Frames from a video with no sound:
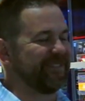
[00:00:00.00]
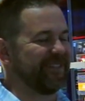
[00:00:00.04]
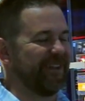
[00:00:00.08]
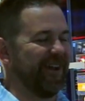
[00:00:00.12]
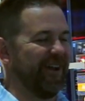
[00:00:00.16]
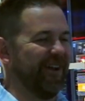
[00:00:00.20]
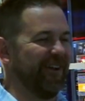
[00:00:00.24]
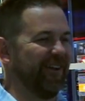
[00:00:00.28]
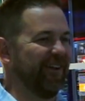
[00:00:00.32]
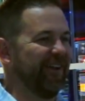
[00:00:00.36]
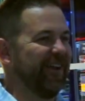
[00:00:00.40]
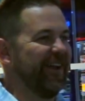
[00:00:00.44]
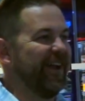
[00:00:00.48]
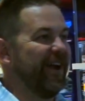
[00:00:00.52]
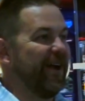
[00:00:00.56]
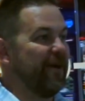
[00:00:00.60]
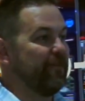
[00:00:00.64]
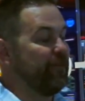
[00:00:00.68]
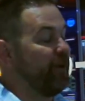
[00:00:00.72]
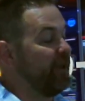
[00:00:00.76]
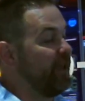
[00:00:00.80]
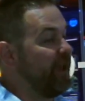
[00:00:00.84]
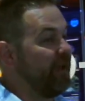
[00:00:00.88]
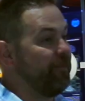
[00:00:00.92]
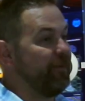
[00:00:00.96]
So,
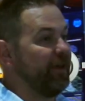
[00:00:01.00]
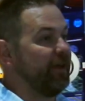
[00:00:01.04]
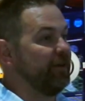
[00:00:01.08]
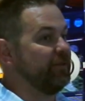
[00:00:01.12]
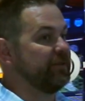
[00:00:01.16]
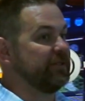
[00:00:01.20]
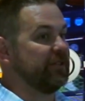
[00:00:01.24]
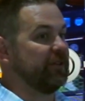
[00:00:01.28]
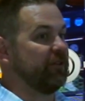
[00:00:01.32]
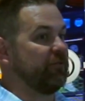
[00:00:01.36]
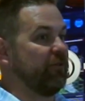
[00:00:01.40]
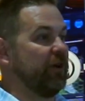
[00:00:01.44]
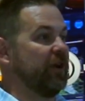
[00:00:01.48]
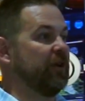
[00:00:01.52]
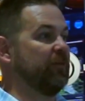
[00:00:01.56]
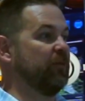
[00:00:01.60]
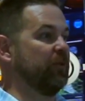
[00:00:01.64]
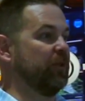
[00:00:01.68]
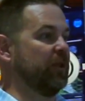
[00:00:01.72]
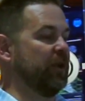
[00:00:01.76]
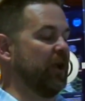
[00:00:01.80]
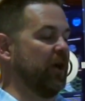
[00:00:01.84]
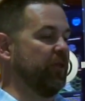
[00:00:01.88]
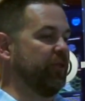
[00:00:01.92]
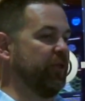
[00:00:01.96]
but yeah, man, it was
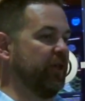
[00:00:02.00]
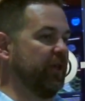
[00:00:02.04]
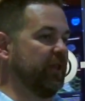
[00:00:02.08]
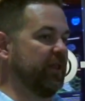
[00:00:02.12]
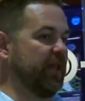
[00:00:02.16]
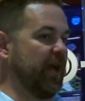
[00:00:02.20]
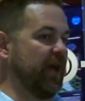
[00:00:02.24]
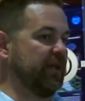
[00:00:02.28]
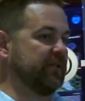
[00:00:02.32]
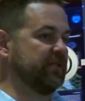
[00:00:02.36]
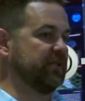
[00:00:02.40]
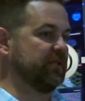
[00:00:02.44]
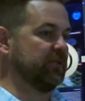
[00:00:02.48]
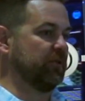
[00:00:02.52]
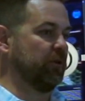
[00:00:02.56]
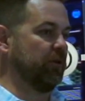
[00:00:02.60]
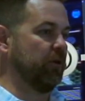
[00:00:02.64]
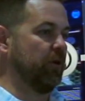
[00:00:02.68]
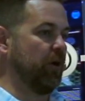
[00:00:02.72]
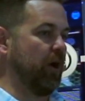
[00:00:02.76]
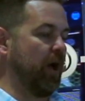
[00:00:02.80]
incredible, and I think that's